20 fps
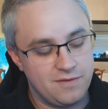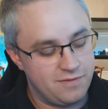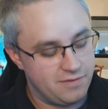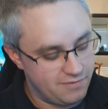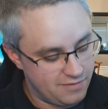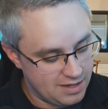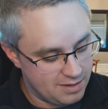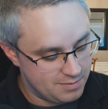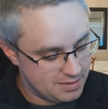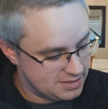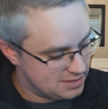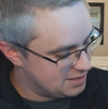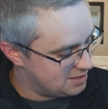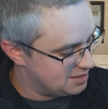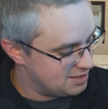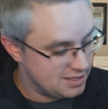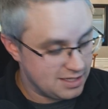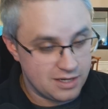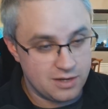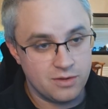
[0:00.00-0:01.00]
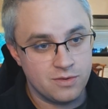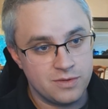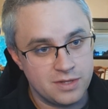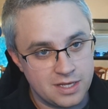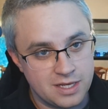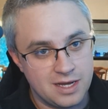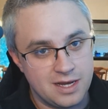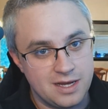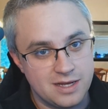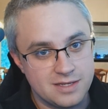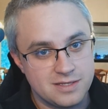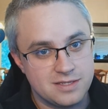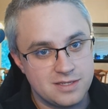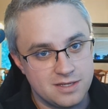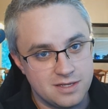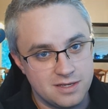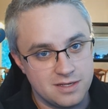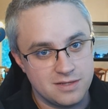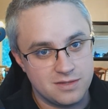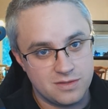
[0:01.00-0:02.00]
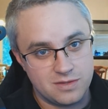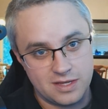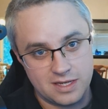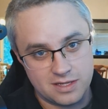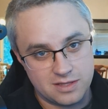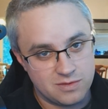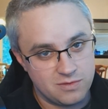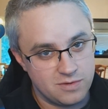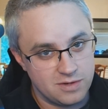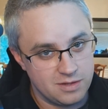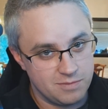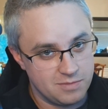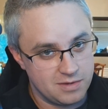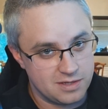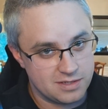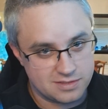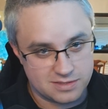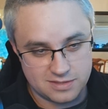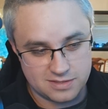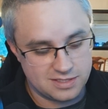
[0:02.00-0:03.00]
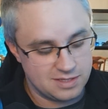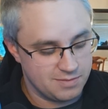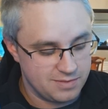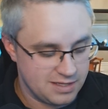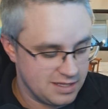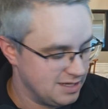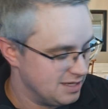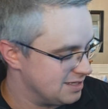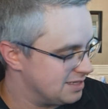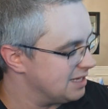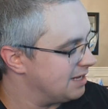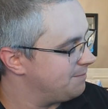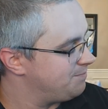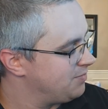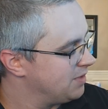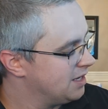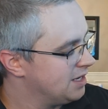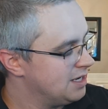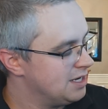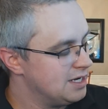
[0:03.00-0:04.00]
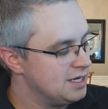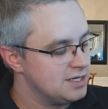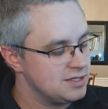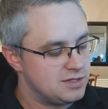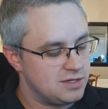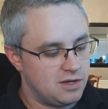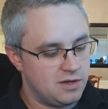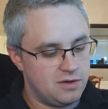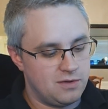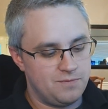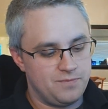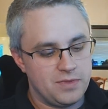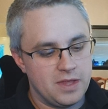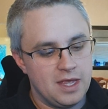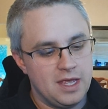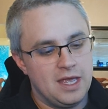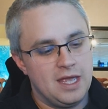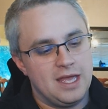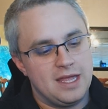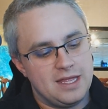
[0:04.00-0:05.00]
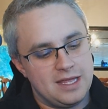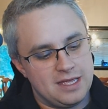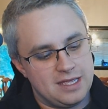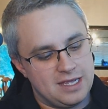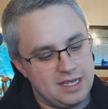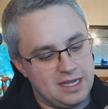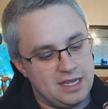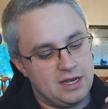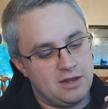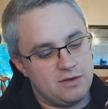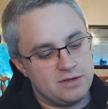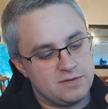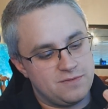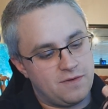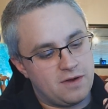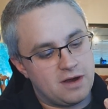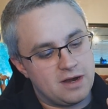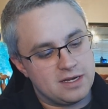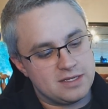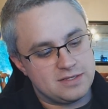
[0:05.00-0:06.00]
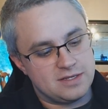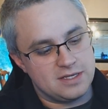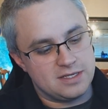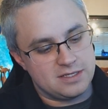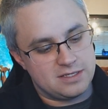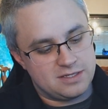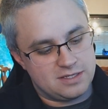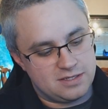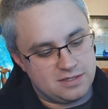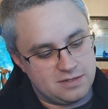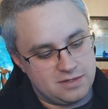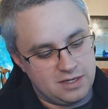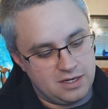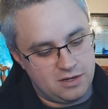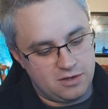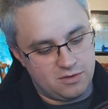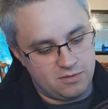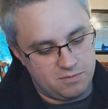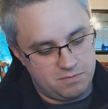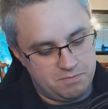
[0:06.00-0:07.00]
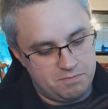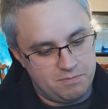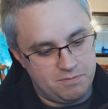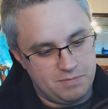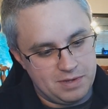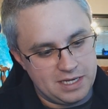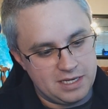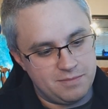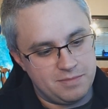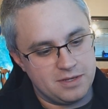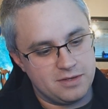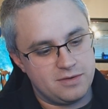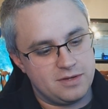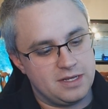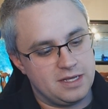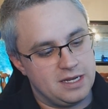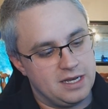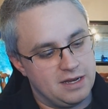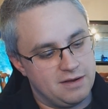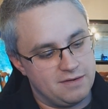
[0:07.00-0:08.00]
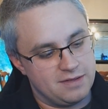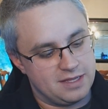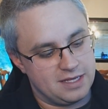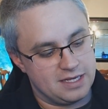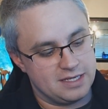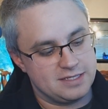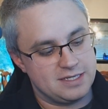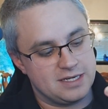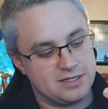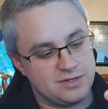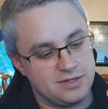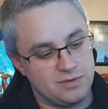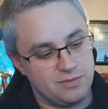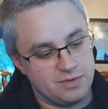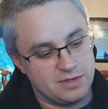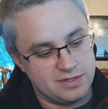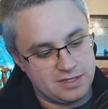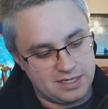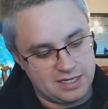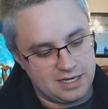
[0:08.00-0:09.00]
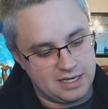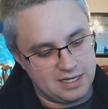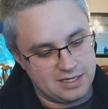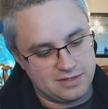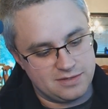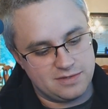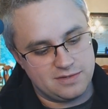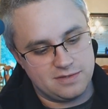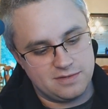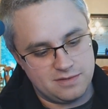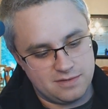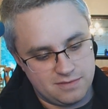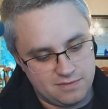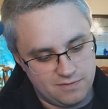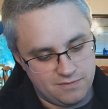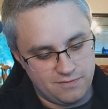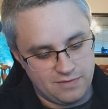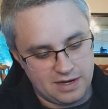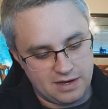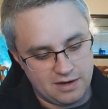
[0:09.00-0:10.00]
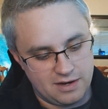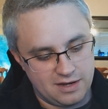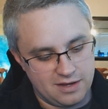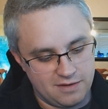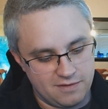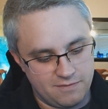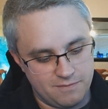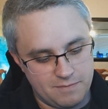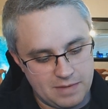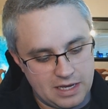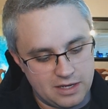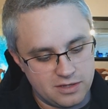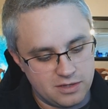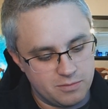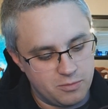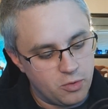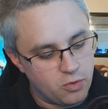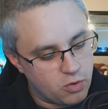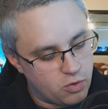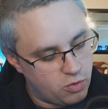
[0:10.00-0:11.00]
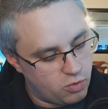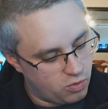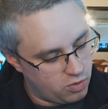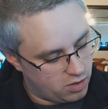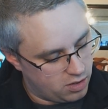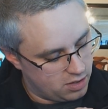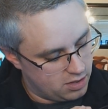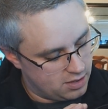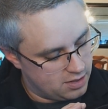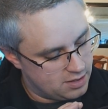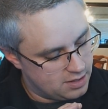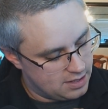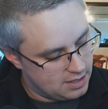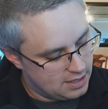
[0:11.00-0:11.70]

off of Amazon that only cost like $20 or something like that. So, as far as its bendability and everything, it's actually really nice, very malleable cord.